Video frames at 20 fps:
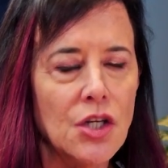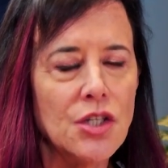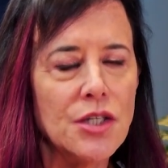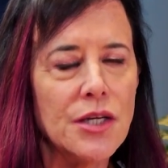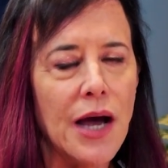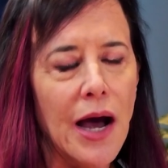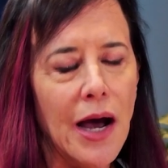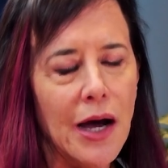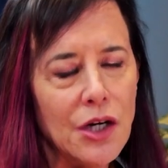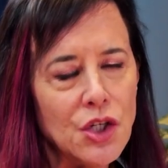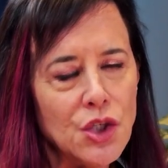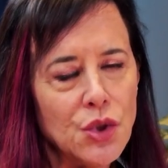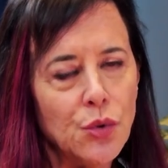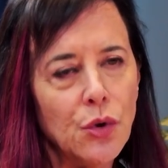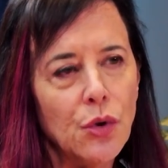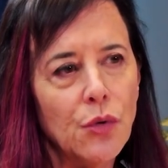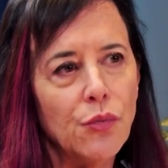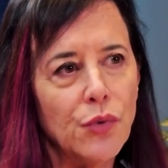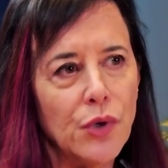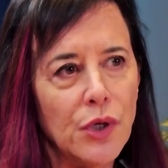to
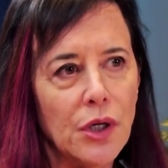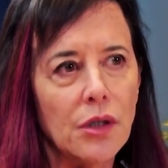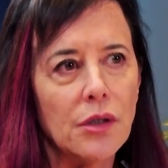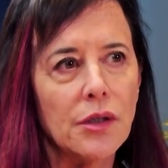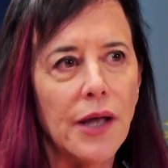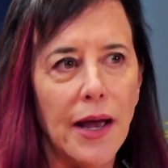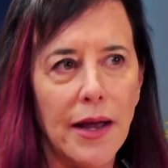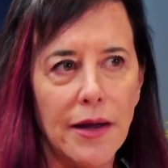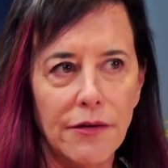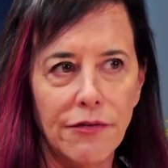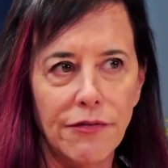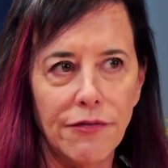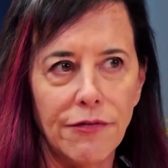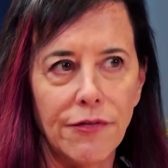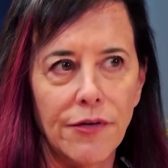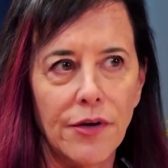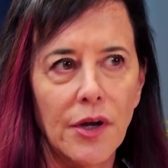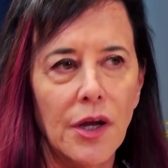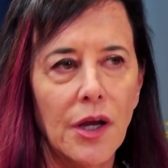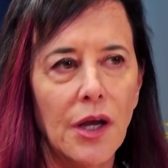actual real life